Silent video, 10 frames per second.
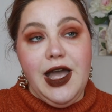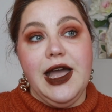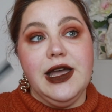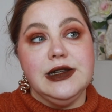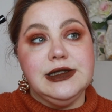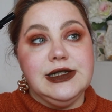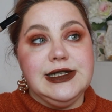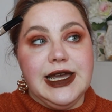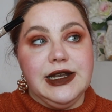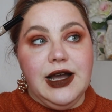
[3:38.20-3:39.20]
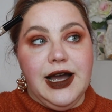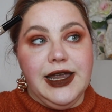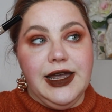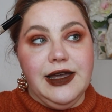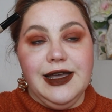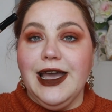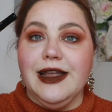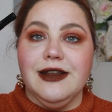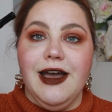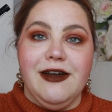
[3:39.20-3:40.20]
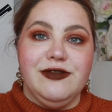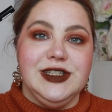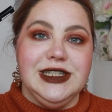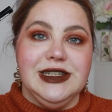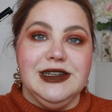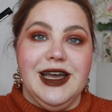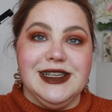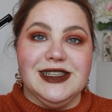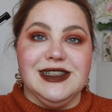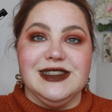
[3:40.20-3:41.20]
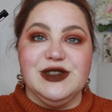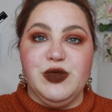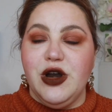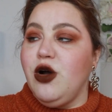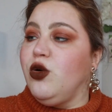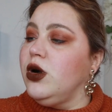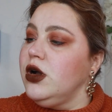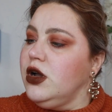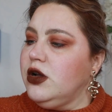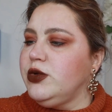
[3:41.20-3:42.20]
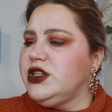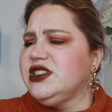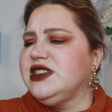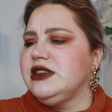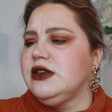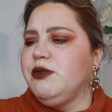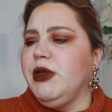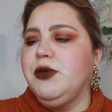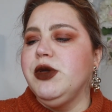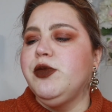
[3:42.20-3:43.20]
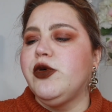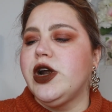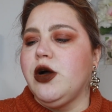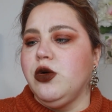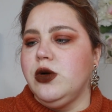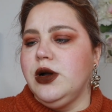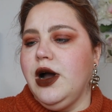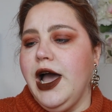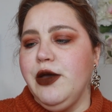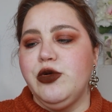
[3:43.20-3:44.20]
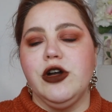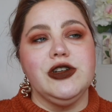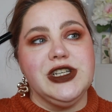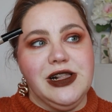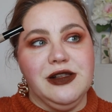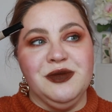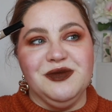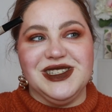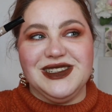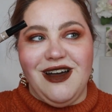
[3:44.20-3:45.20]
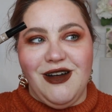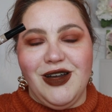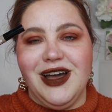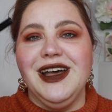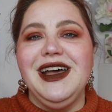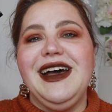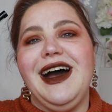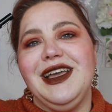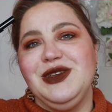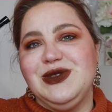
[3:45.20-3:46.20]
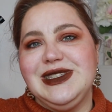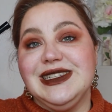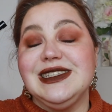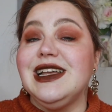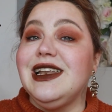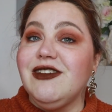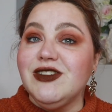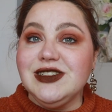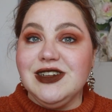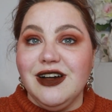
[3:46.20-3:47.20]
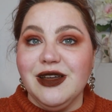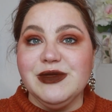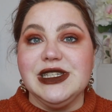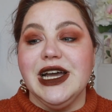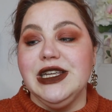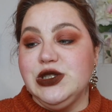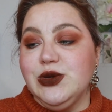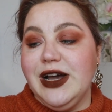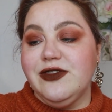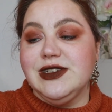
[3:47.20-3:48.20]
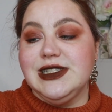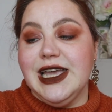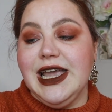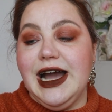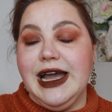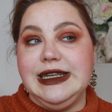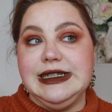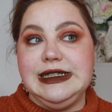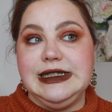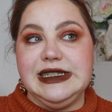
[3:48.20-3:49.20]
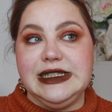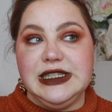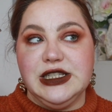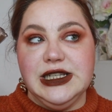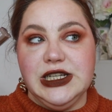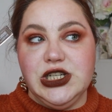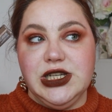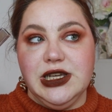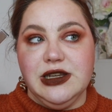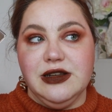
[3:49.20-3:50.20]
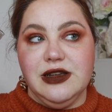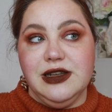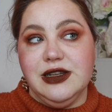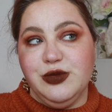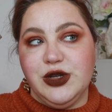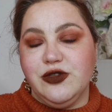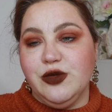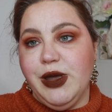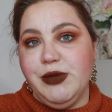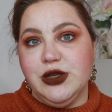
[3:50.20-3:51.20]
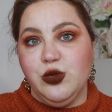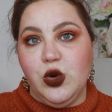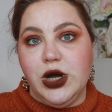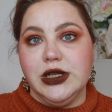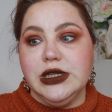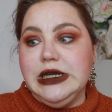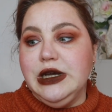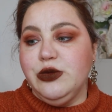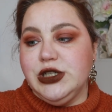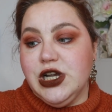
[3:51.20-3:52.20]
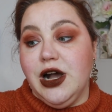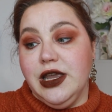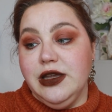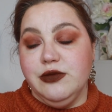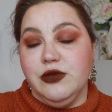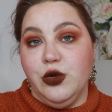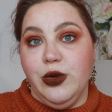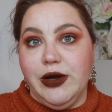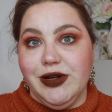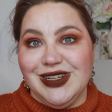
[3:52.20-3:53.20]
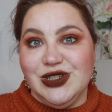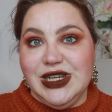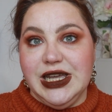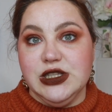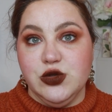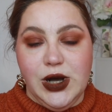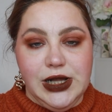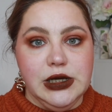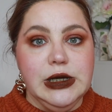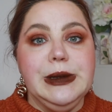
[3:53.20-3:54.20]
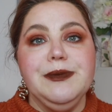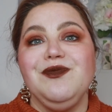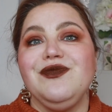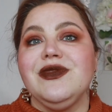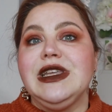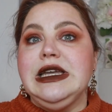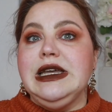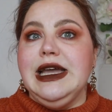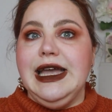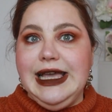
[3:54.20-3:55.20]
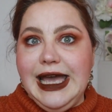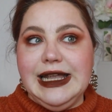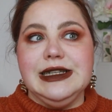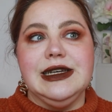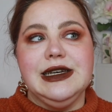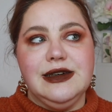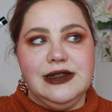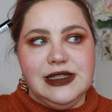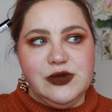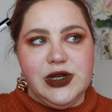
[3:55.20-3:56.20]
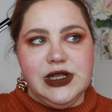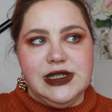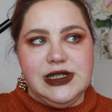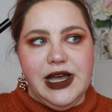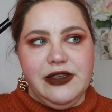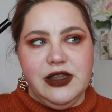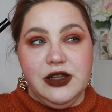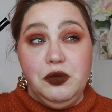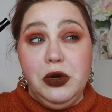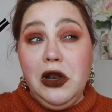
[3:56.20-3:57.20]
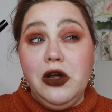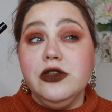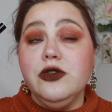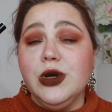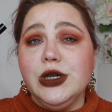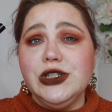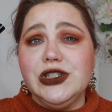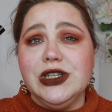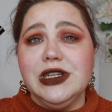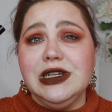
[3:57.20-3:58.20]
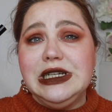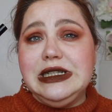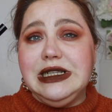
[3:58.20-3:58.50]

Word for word: And then I again have the Essence brow, which is this Make Me Brow eyebrow gel mascara. I used this 11 times. I do have to say I did snitched in a little bit of the Maybelline one, which I am wearing today as well. Again, this one is, I think, the blonde version.